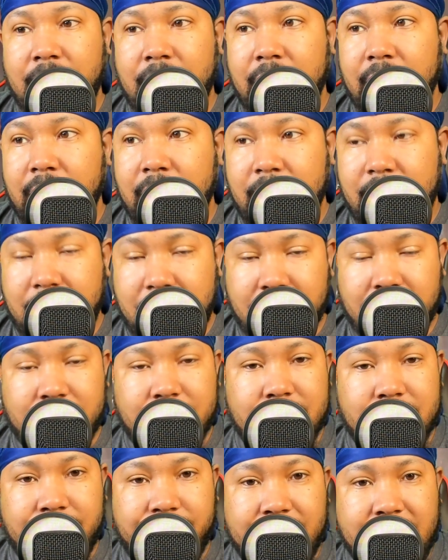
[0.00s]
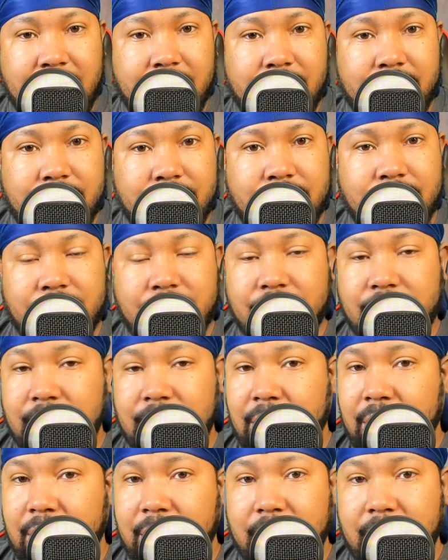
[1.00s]
It kills the follicles.
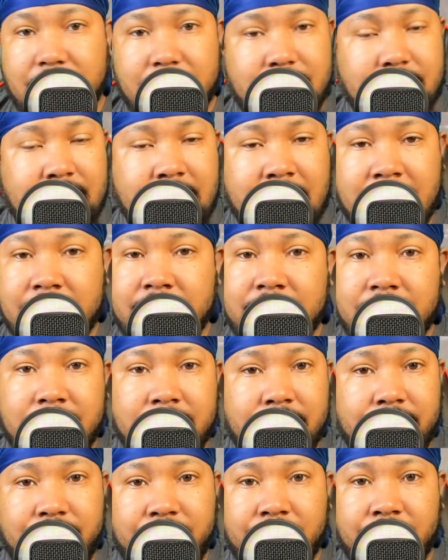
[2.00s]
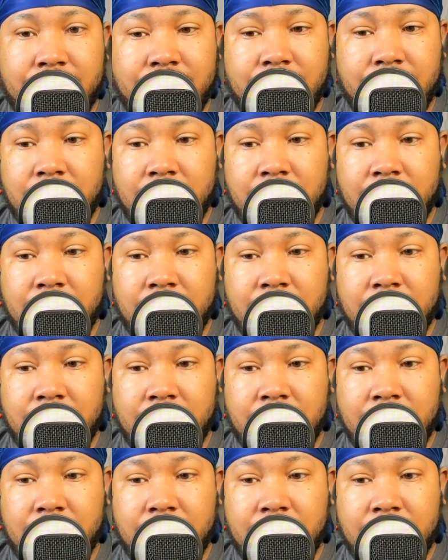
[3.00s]
It's not good, bro.